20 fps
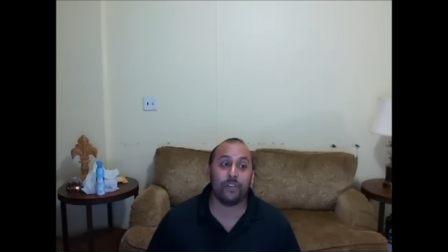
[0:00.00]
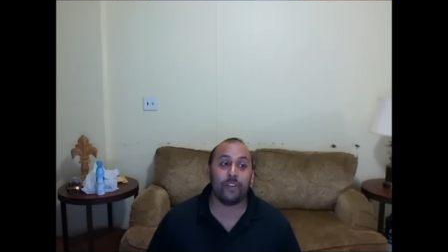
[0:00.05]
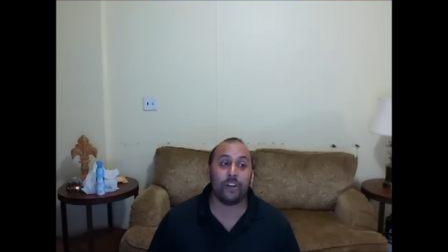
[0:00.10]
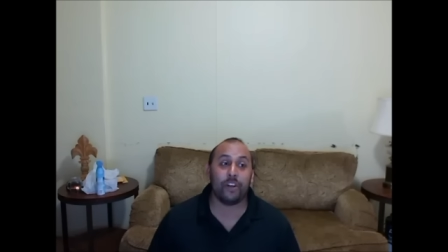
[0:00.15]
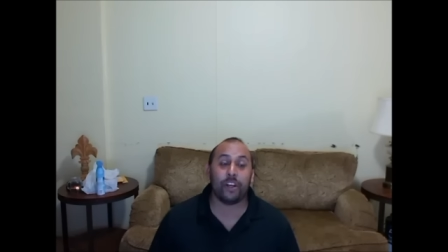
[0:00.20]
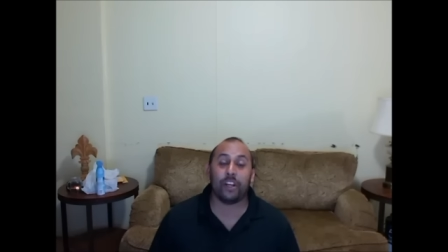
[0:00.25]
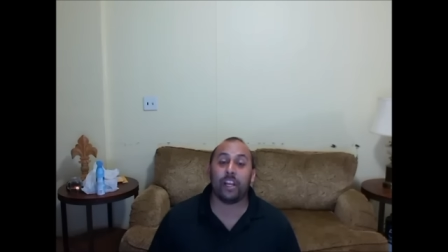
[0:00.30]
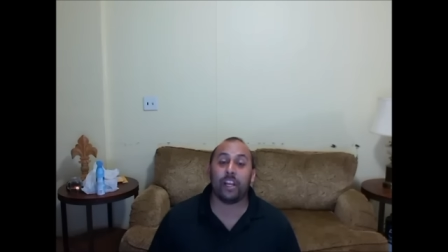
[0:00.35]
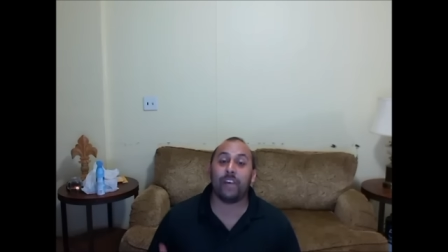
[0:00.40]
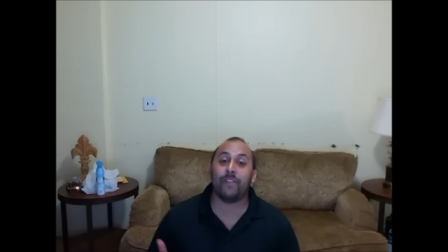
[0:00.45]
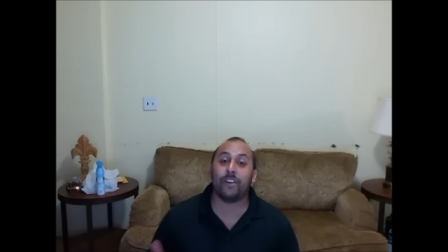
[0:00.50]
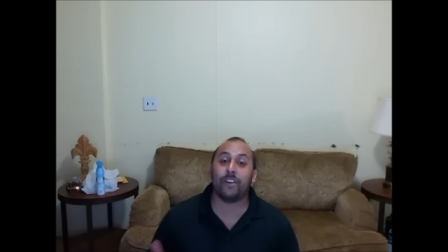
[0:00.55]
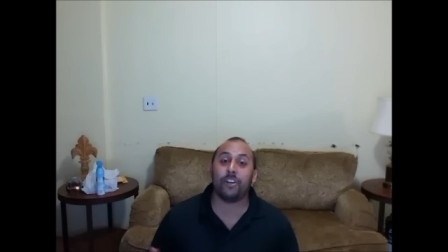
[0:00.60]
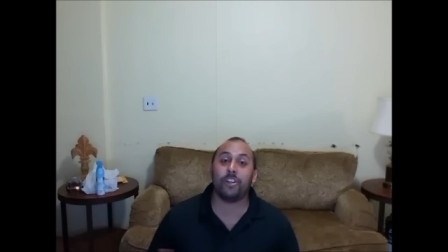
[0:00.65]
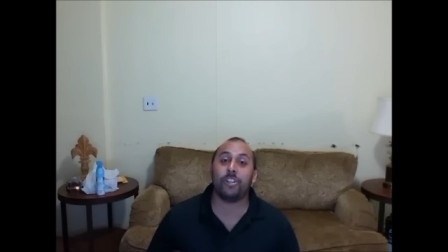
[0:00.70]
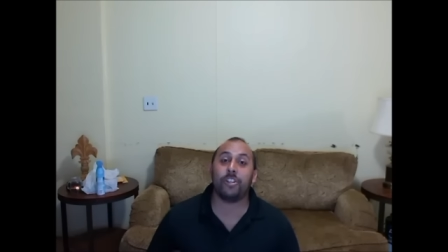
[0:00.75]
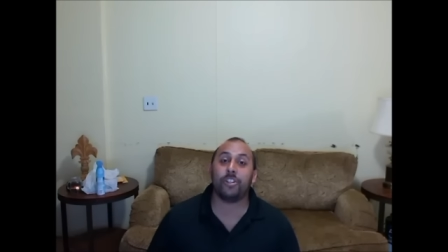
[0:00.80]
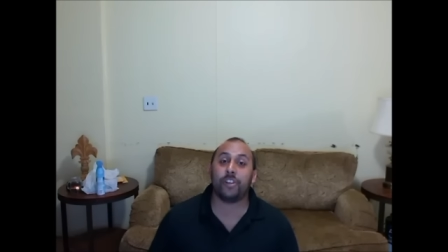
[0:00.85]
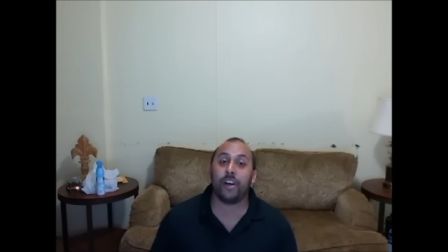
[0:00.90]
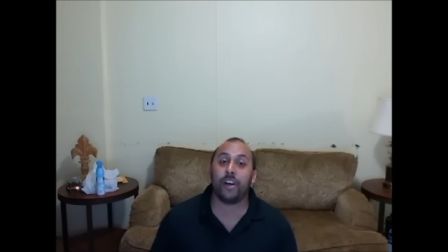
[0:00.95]
they're going to have a
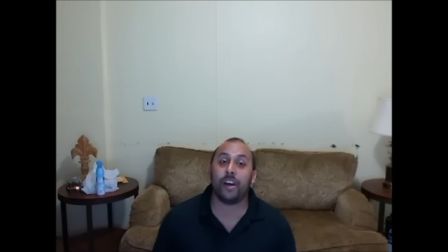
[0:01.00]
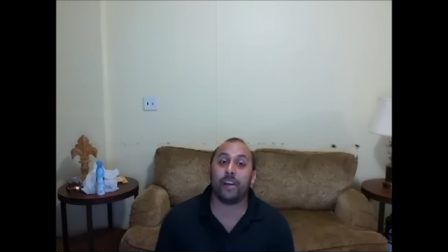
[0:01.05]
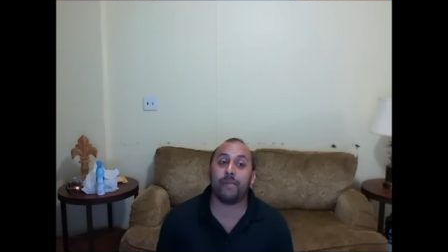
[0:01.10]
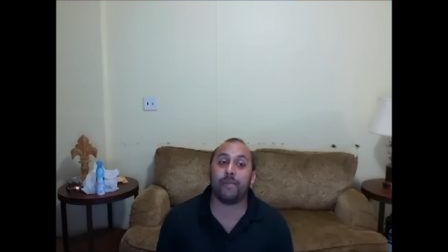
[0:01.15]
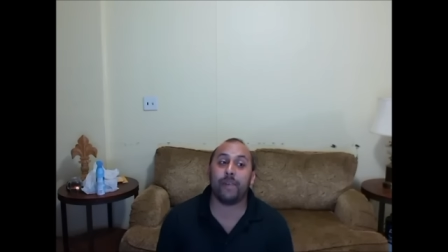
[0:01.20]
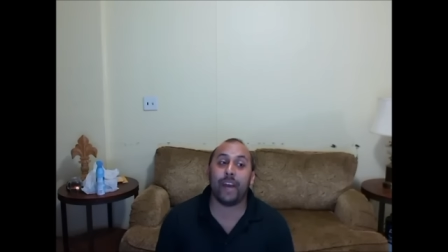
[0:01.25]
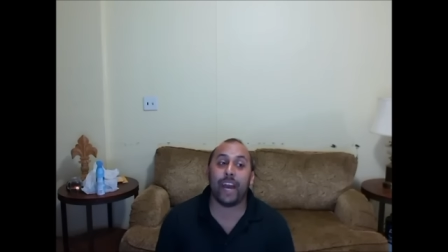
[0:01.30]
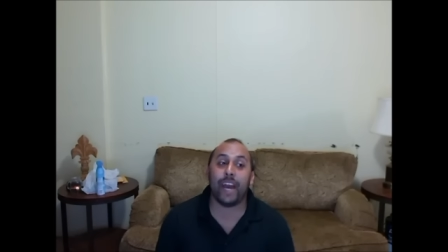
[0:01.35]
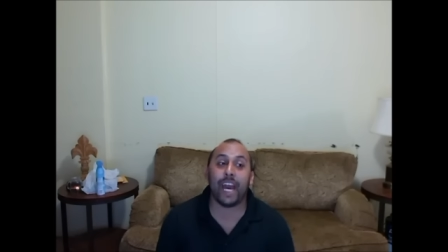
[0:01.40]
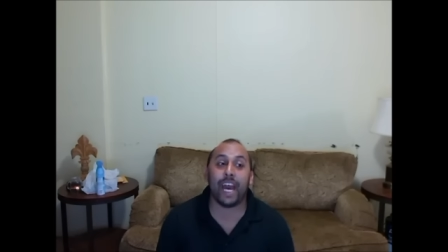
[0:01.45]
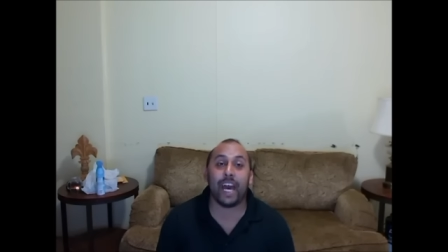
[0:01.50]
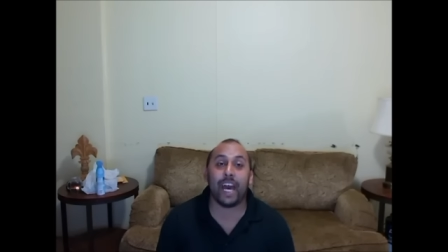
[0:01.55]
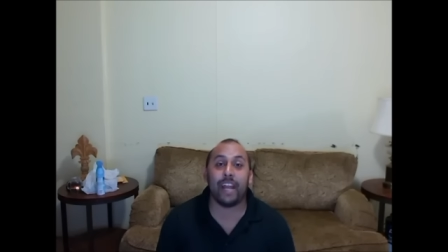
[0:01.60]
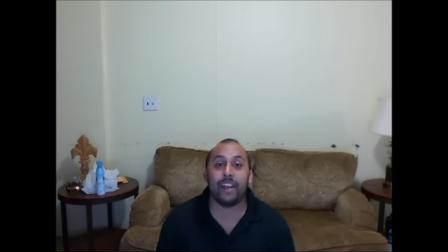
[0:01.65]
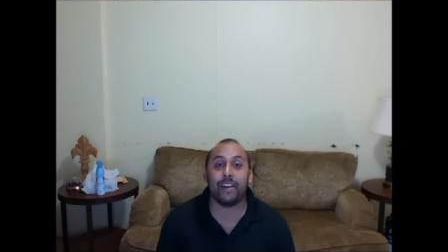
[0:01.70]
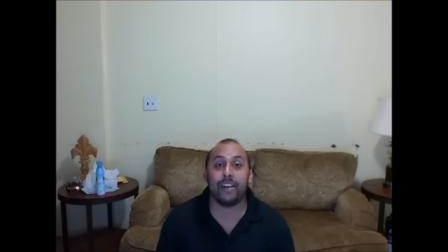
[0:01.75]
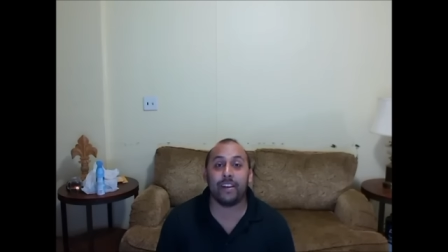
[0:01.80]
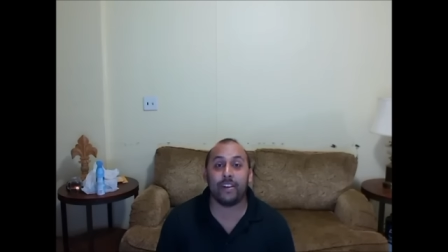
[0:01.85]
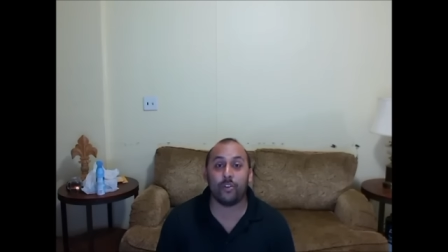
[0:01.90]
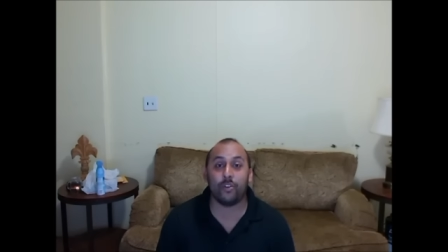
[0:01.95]
good time at
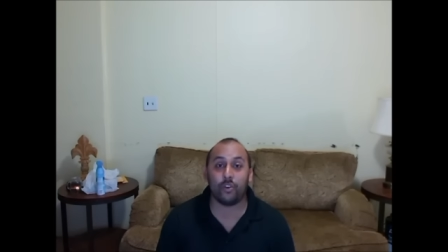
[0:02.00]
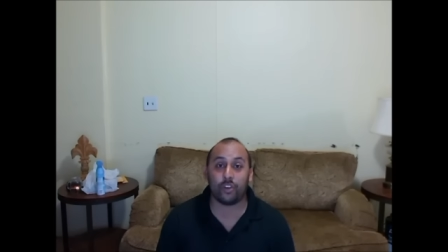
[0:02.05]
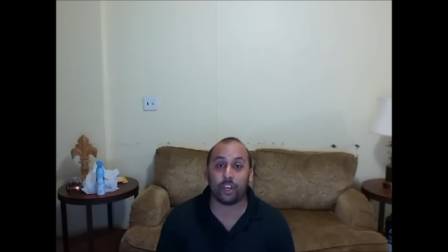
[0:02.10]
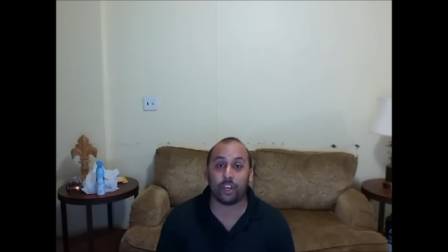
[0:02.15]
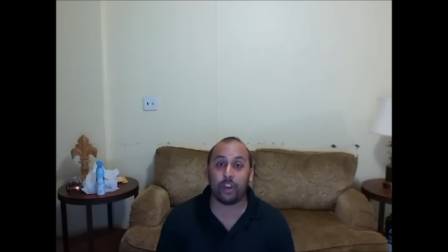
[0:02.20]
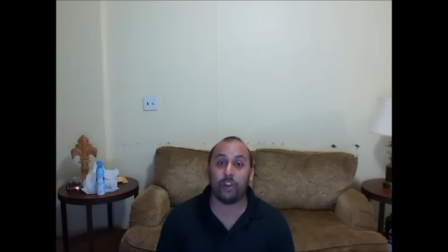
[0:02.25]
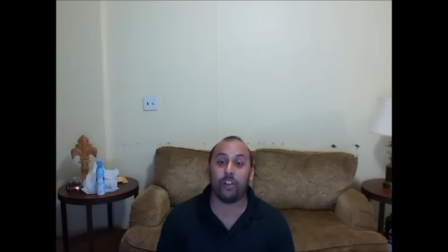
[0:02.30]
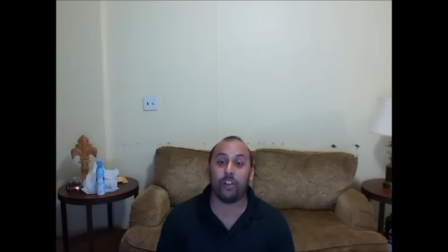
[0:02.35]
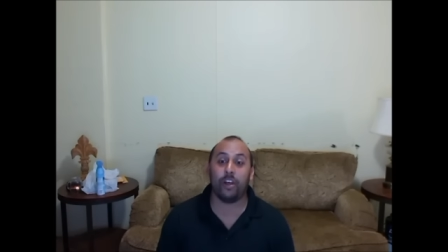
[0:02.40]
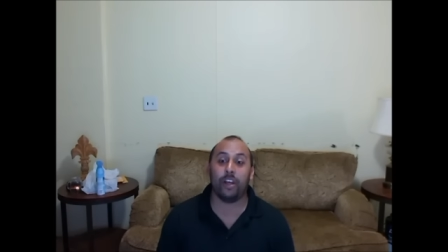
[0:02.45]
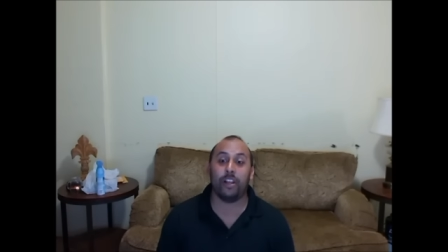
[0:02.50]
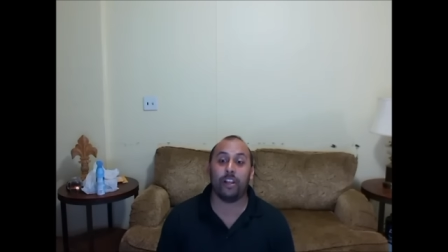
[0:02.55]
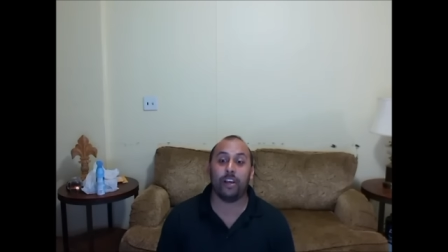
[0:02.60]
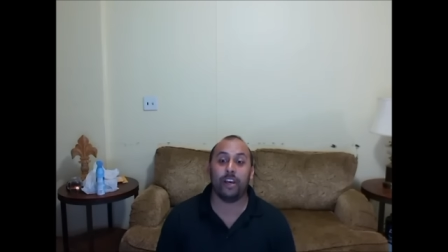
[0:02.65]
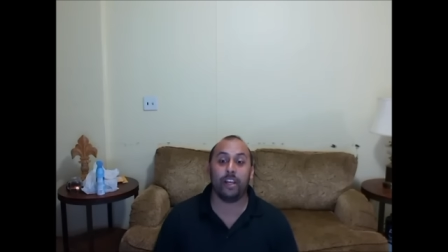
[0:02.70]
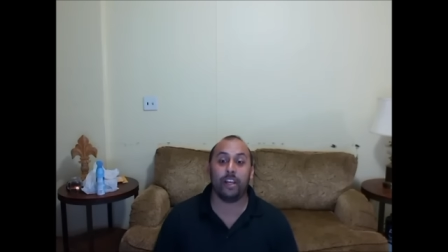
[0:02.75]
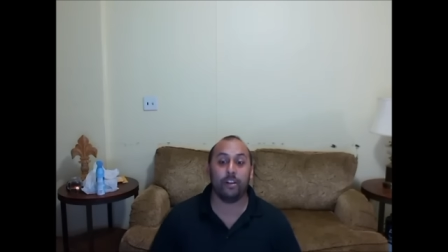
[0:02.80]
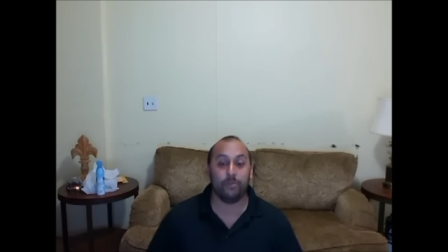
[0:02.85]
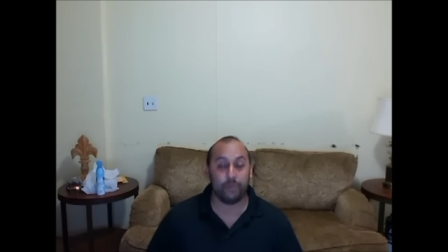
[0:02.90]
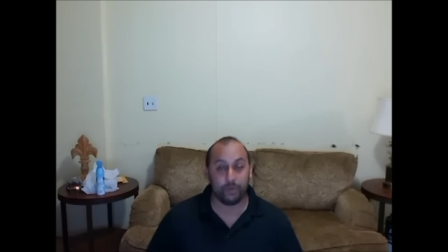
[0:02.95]
North Carolina
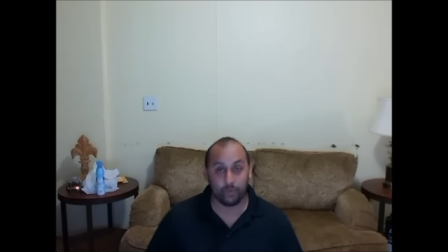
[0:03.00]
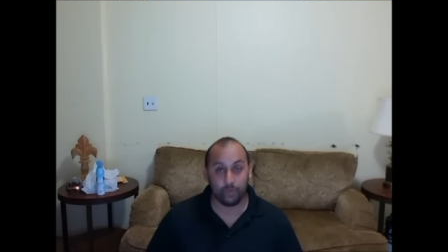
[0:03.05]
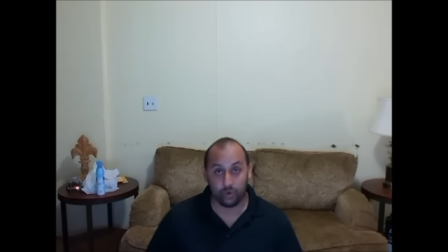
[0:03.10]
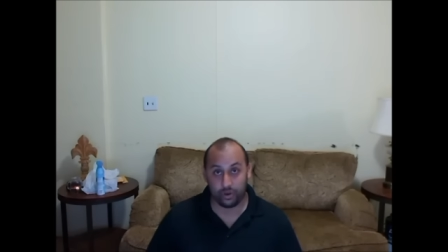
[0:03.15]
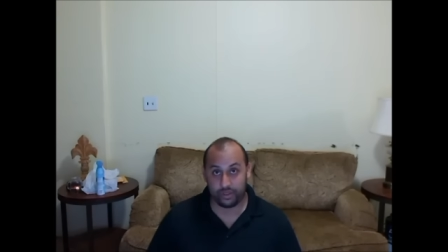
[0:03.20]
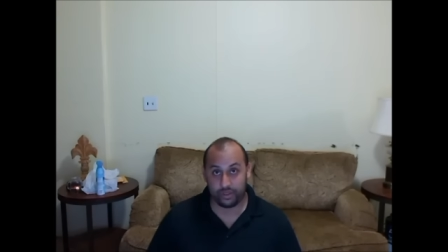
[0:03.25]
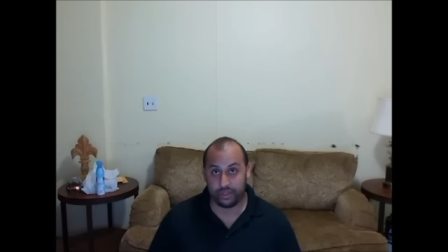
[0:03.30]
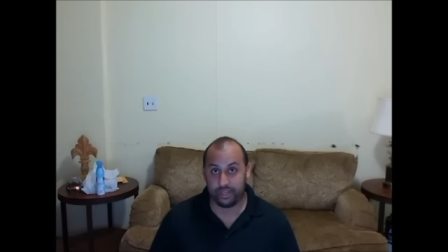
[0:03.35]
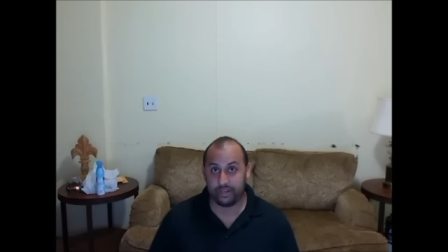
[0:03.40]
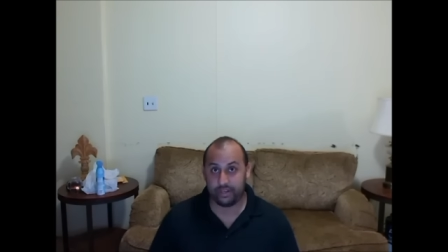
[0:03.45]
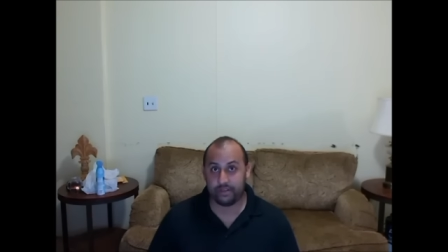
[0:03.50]
and it'll be worth it.